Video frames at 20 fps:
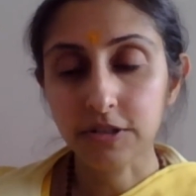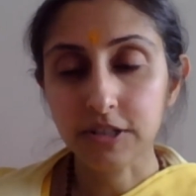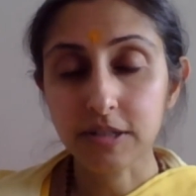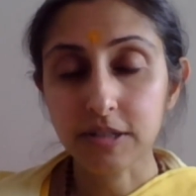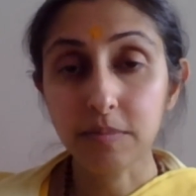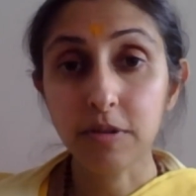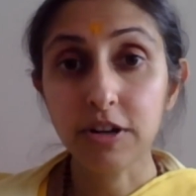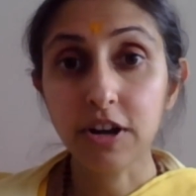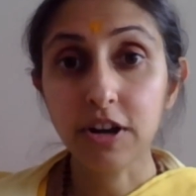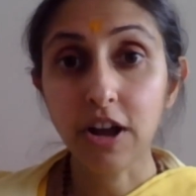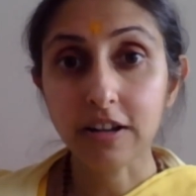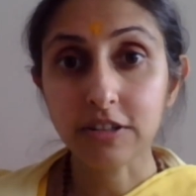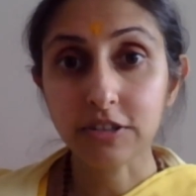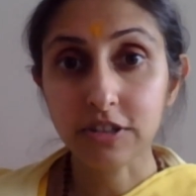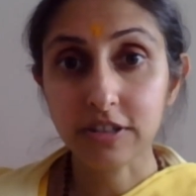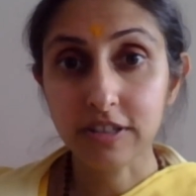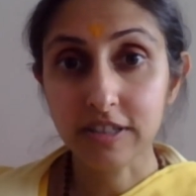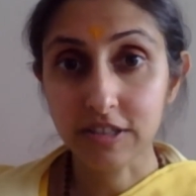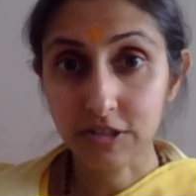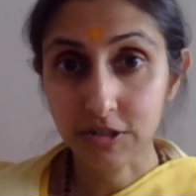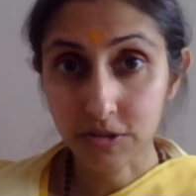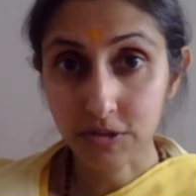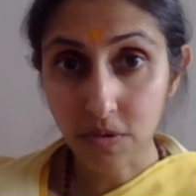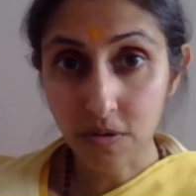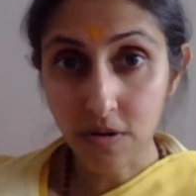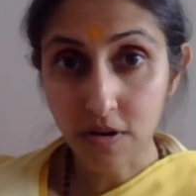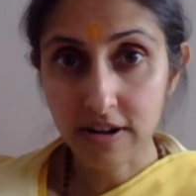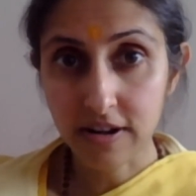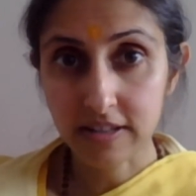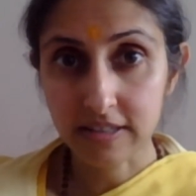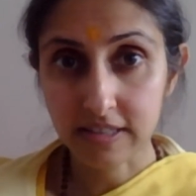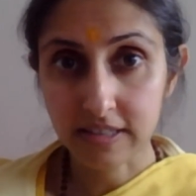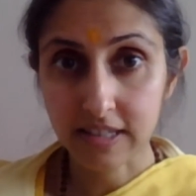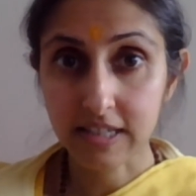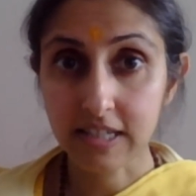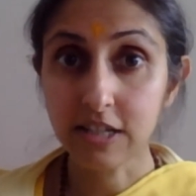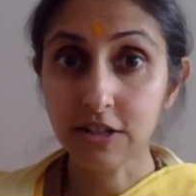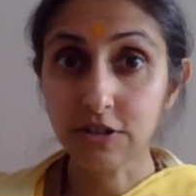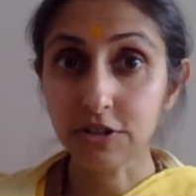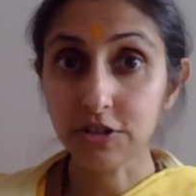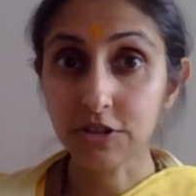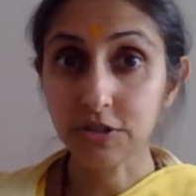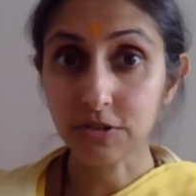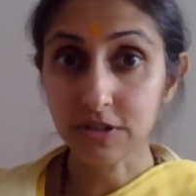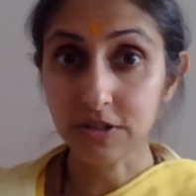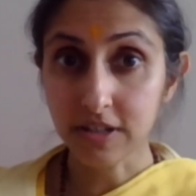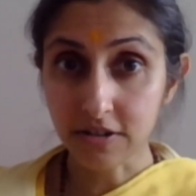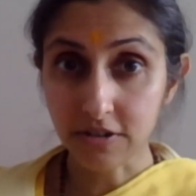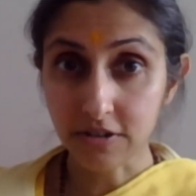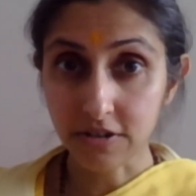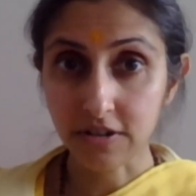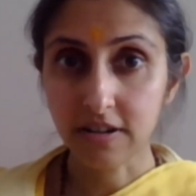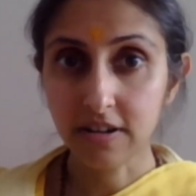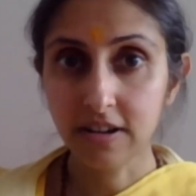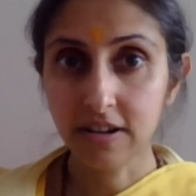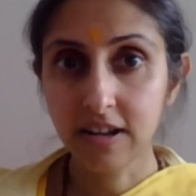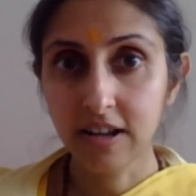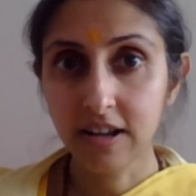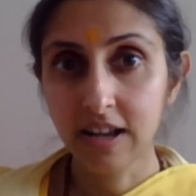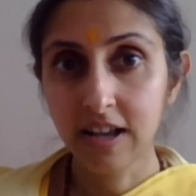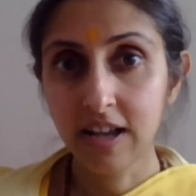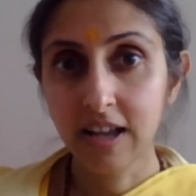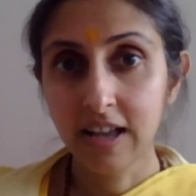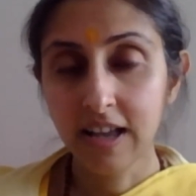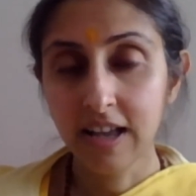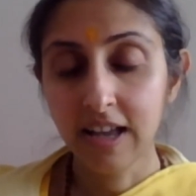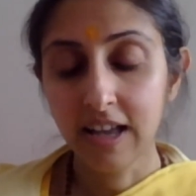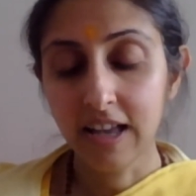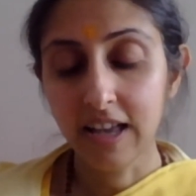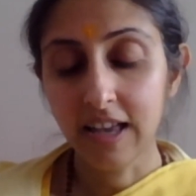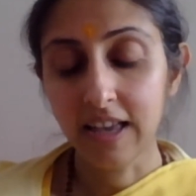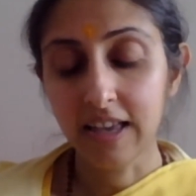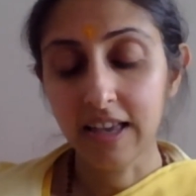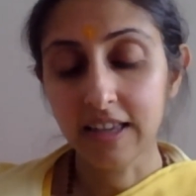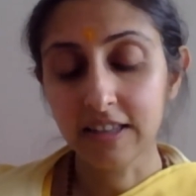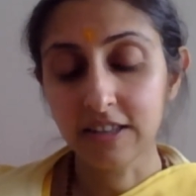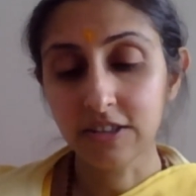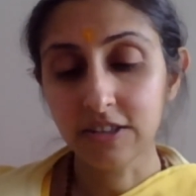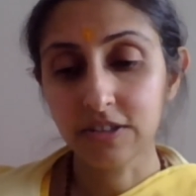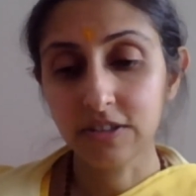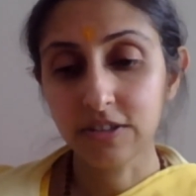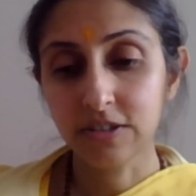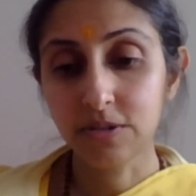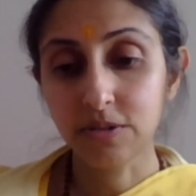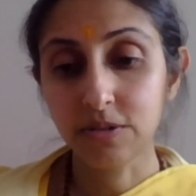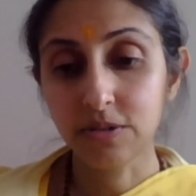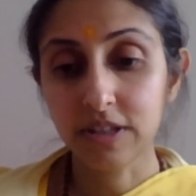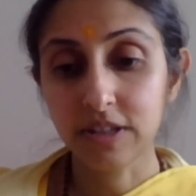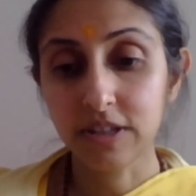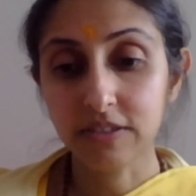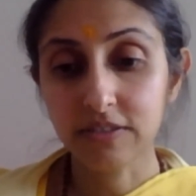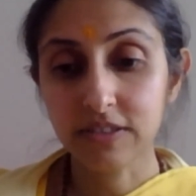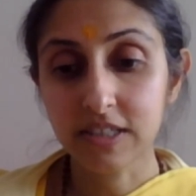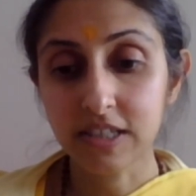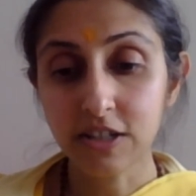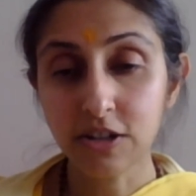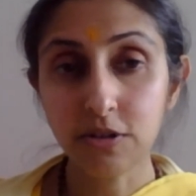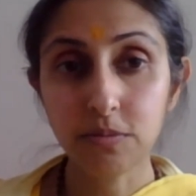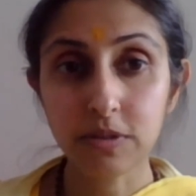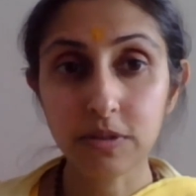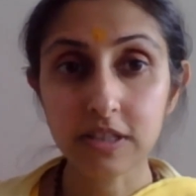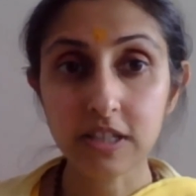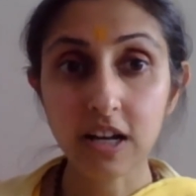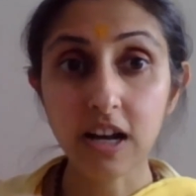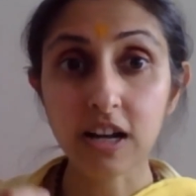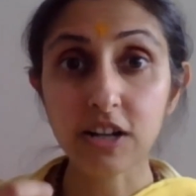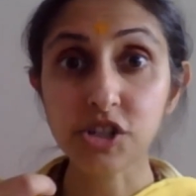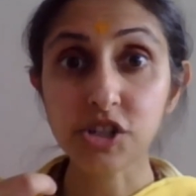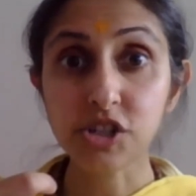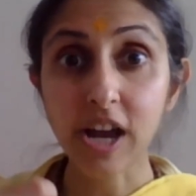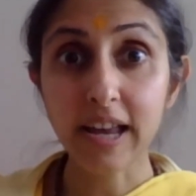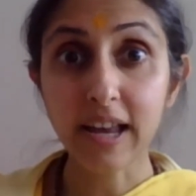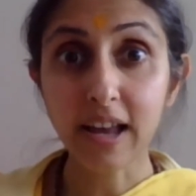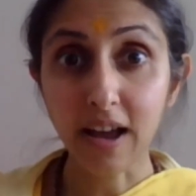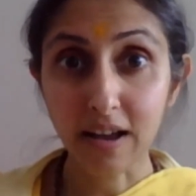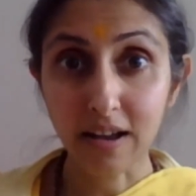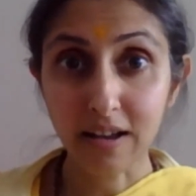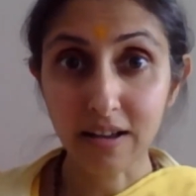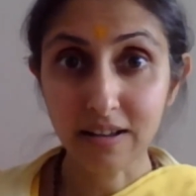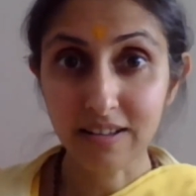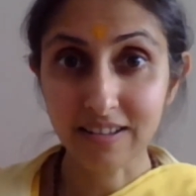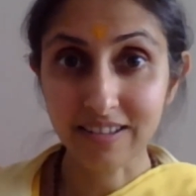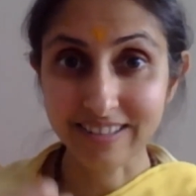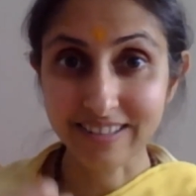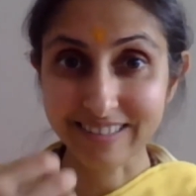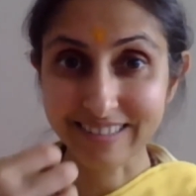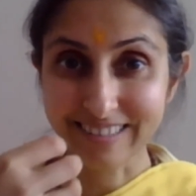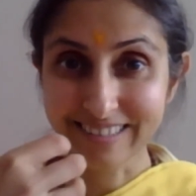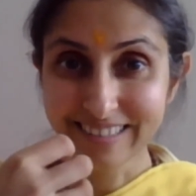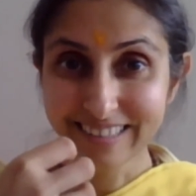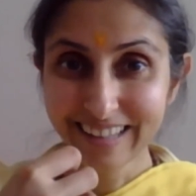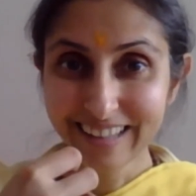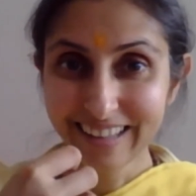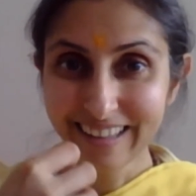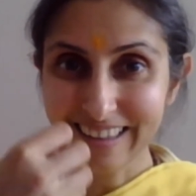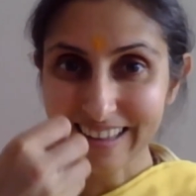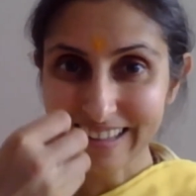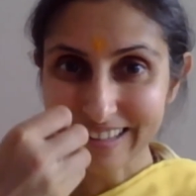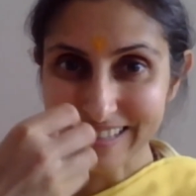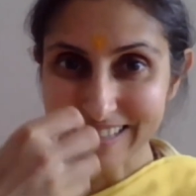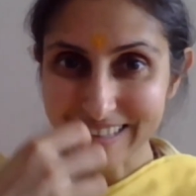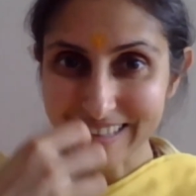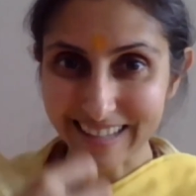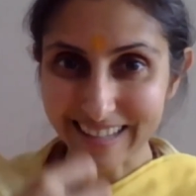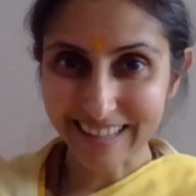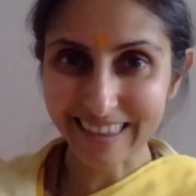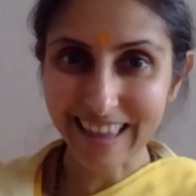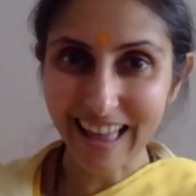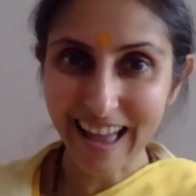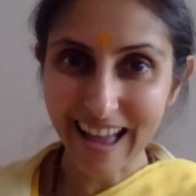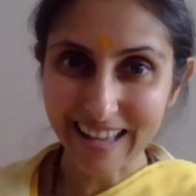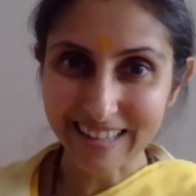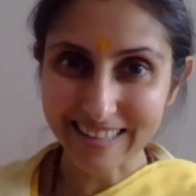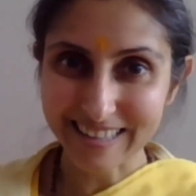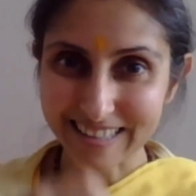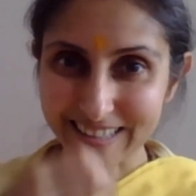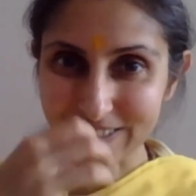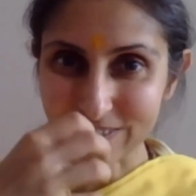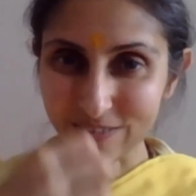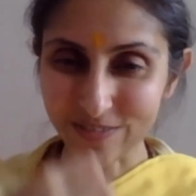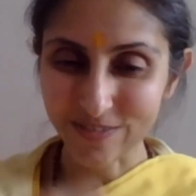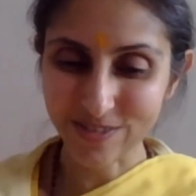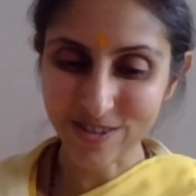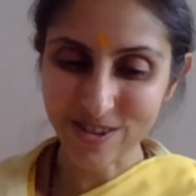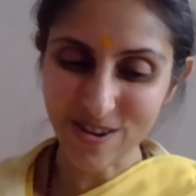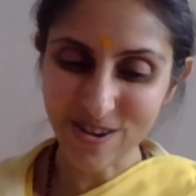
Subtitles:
someone knocked on his door and said, here's your dinner. And Gurudev's dinner was a kashaya, like just a glass of,